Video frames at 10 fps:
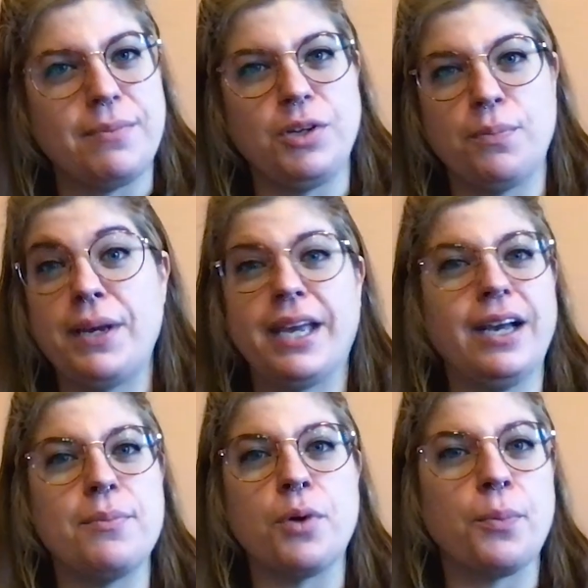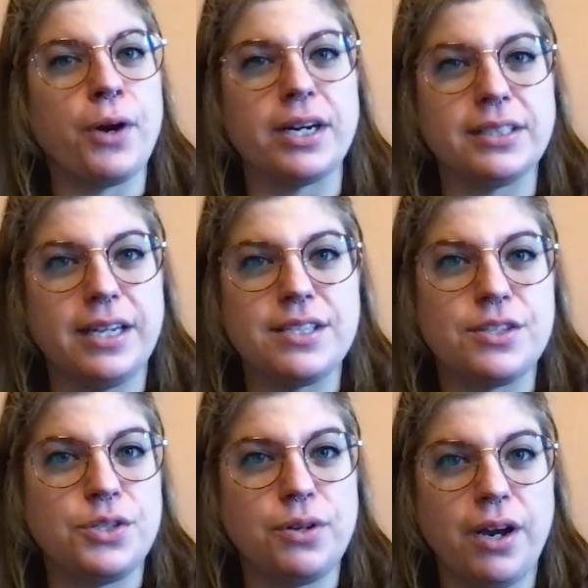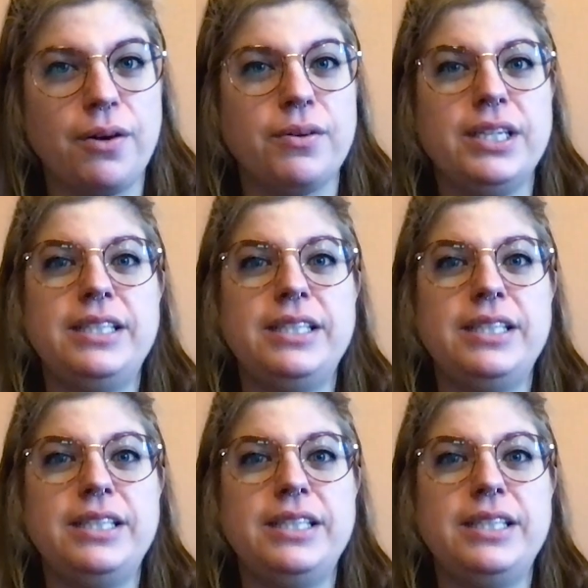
You're picking up more product lines as you go.